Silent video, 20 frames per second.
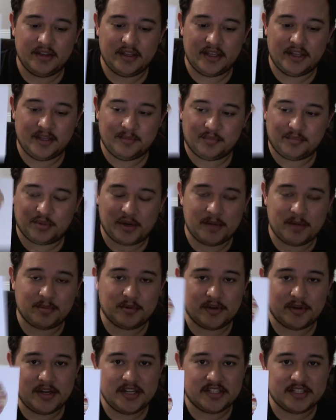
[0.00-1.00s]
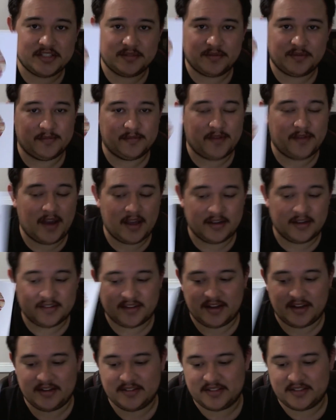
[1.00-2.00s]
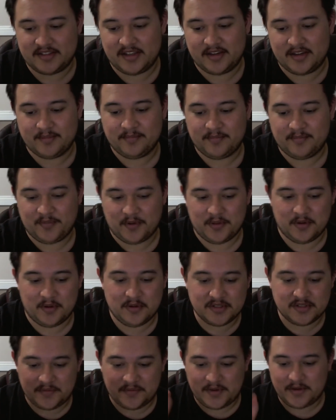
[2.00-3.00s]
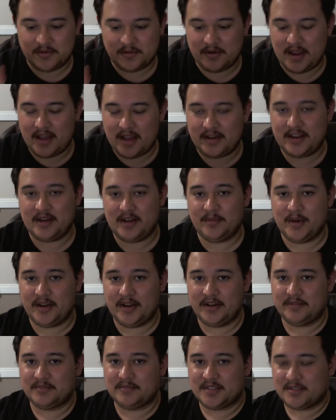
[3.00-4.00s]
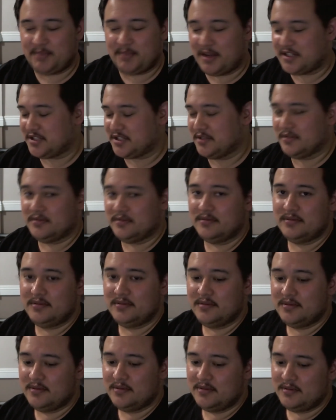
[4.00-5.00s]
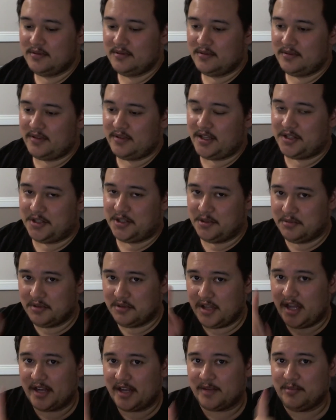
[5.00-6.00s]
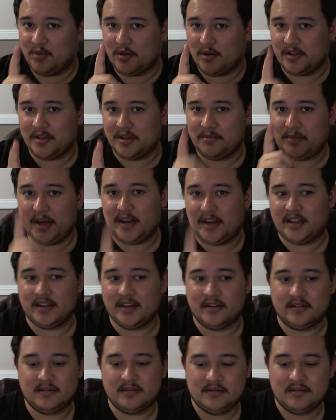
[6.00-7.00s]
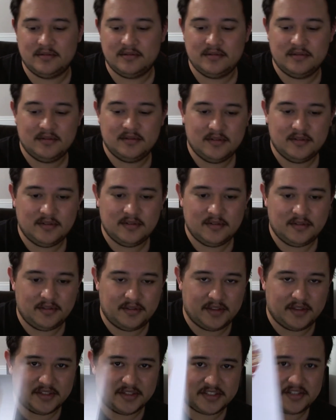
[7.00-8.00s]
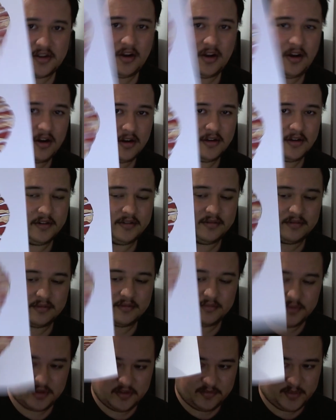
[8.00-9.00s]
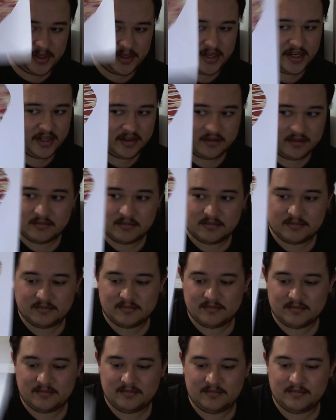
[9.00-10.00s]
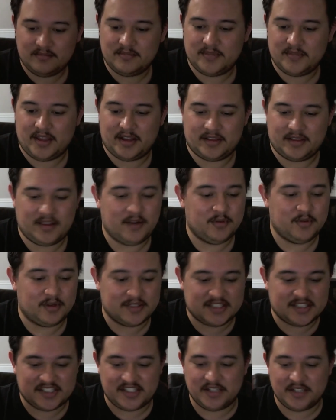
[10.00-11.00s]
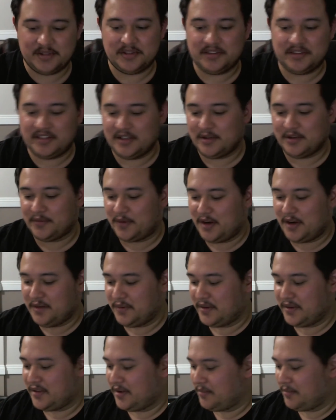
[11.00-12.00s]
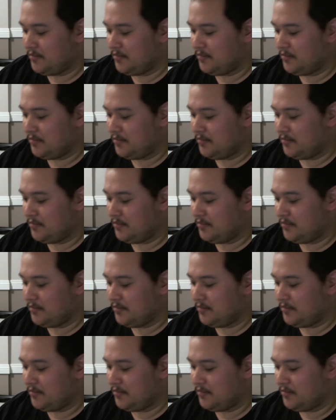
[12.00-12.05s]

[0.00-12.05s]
In preparation for Valentine's Day. For those of you who had anybody special that you like more than bacon, this card would have been it. Like, that would have sealed the deal for everything.